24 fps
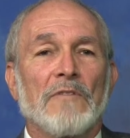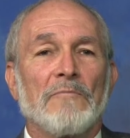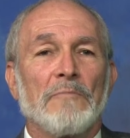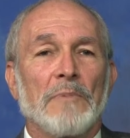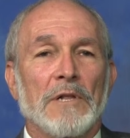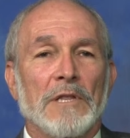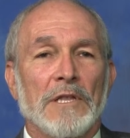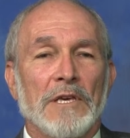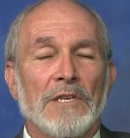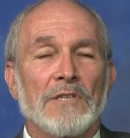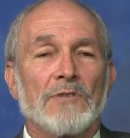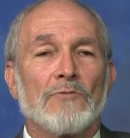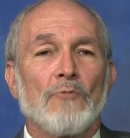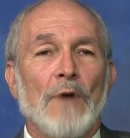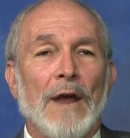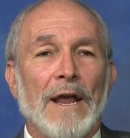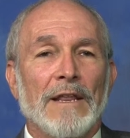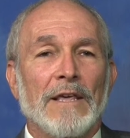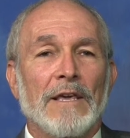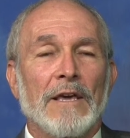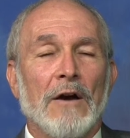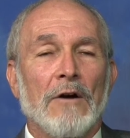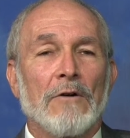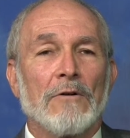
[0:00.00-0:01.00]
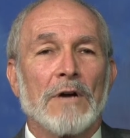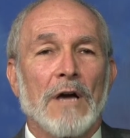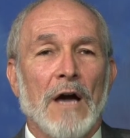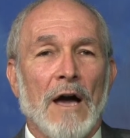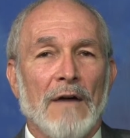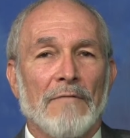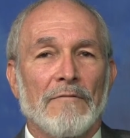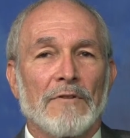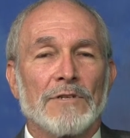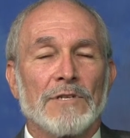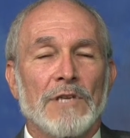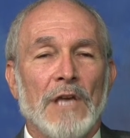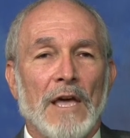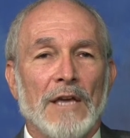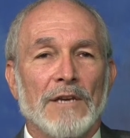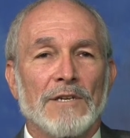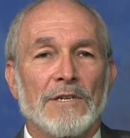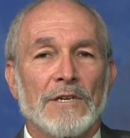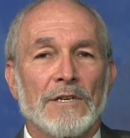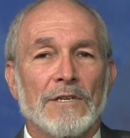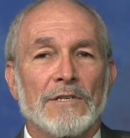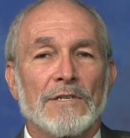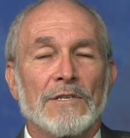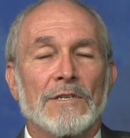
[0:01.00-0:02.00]
of police radio
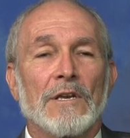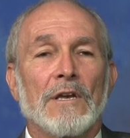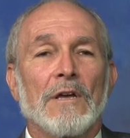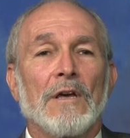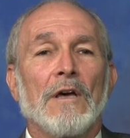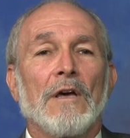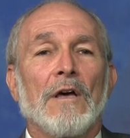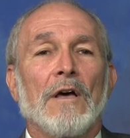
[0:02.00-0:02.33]
conversations.